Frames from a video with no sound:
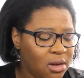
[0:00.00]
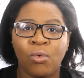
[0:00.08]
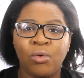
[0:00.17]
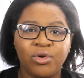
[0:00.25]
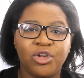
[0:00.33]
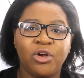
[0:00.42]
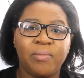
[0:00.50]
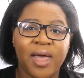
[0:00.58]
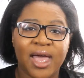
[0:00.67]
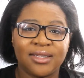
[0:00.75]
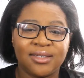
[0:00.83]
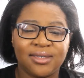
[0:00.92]
What were your
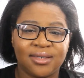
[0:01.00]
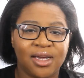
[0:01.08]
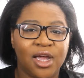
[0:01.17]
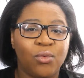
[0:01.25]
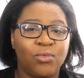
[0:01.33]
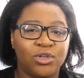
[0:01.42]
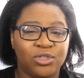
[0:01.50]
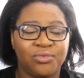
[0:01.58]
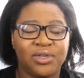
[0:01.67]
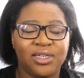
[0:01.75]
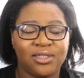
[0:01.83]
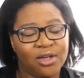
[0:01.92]
best and worst
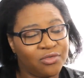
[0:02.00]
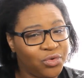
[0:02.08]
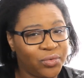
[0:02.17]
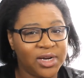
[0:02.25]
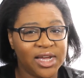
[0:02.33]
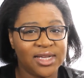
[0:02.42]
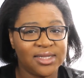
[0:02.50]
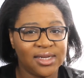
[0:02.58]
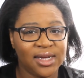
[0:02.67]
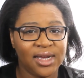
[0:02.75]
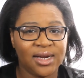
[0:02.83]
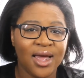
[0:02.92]
reads of
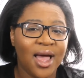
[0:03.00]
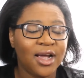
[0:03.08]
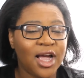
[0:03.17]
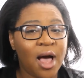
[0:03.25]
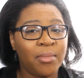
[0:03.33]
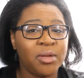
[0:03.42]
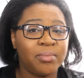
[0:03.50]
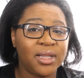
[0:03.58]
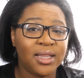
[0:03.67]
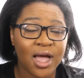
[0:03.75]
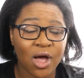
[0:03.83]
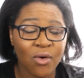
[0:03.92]
2018? Comment
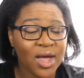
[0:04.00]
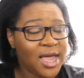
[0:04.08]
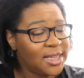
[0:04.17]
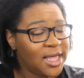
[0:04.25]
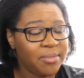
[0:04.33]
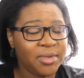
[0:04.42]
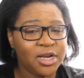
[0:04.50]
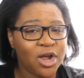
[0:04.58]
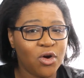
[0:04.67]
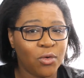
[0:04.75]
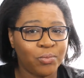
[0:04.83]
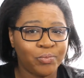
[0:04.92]
below and let me
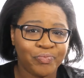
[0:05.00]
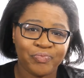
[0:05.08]
know.